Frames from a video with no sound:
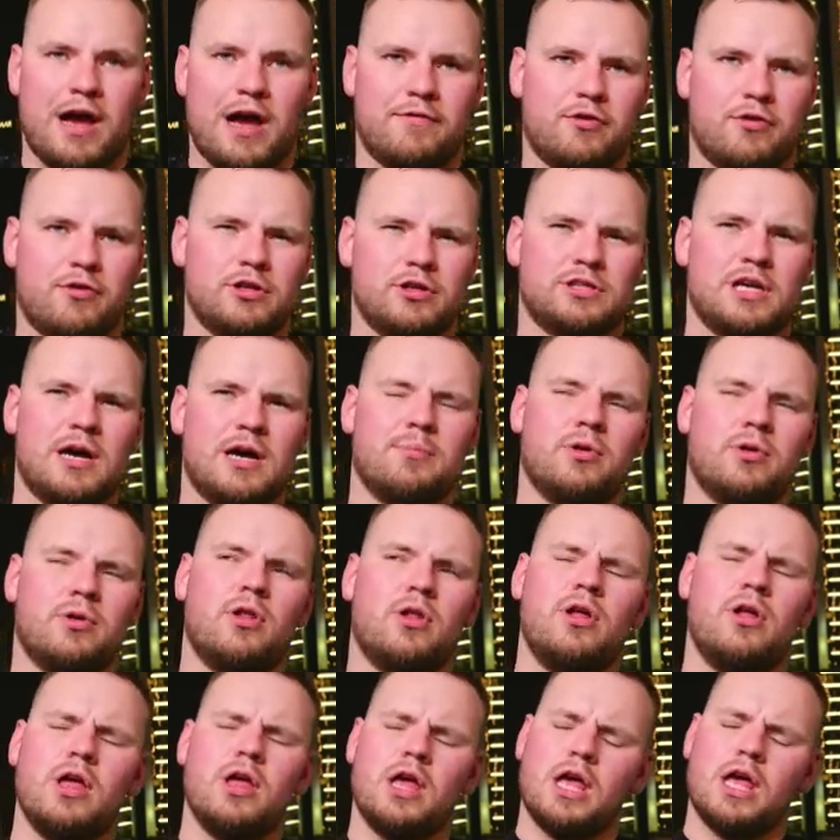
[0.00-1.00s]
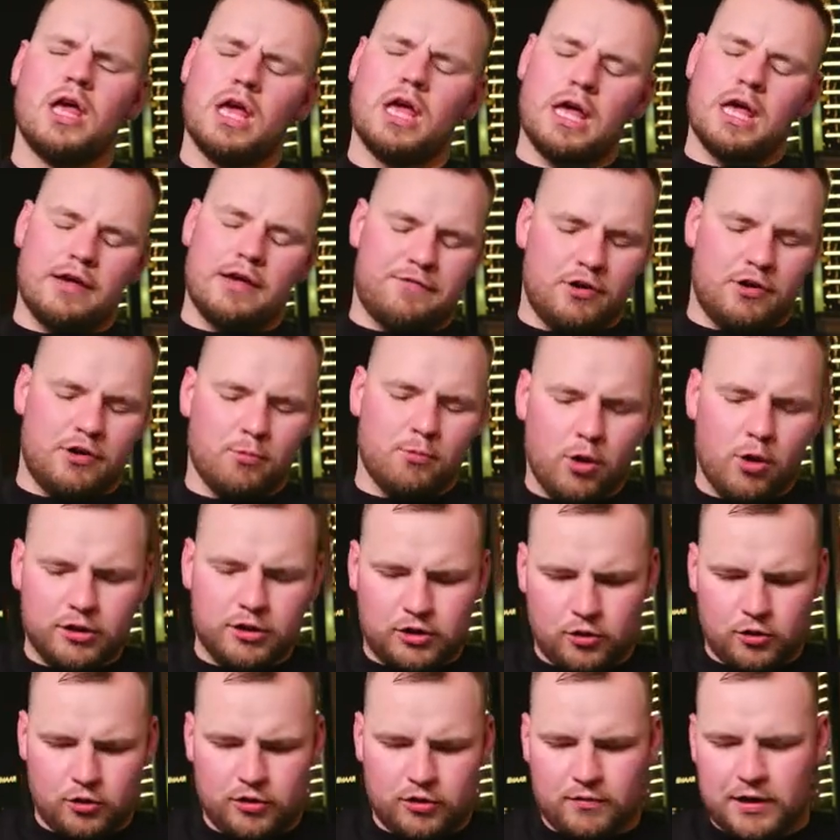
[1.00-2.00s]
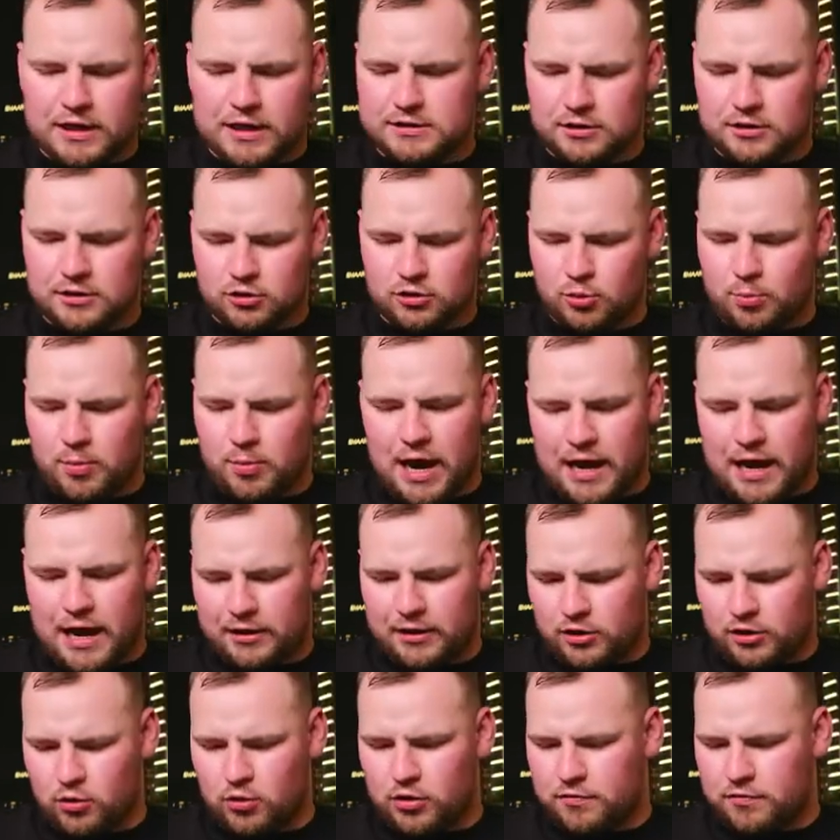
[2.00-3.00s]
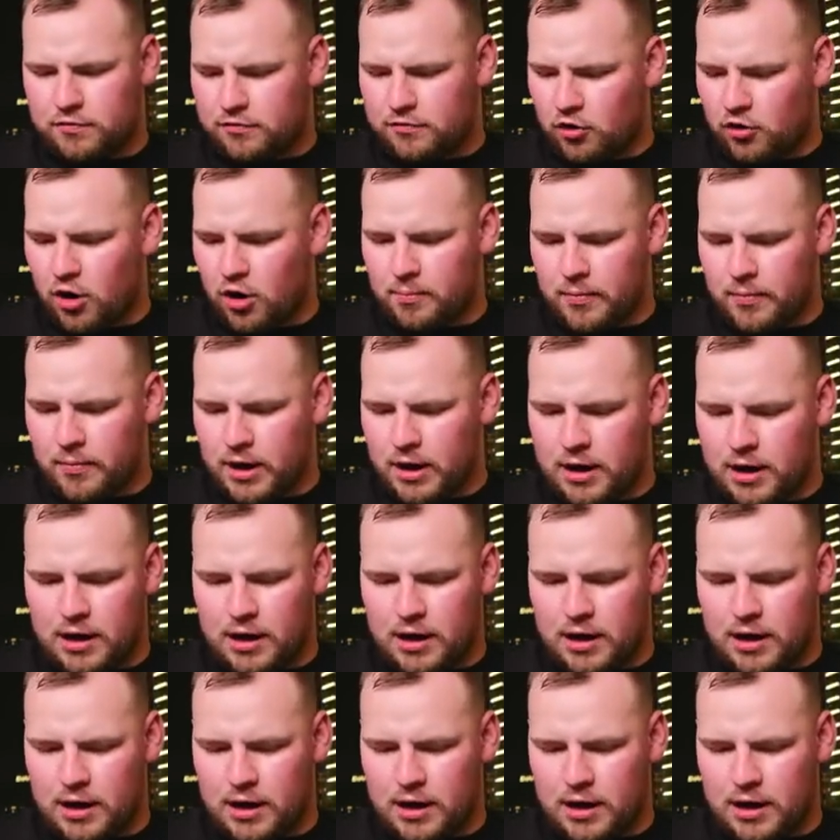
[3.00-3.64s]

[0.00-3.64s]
for example. If you want to invest in Dubai and you're from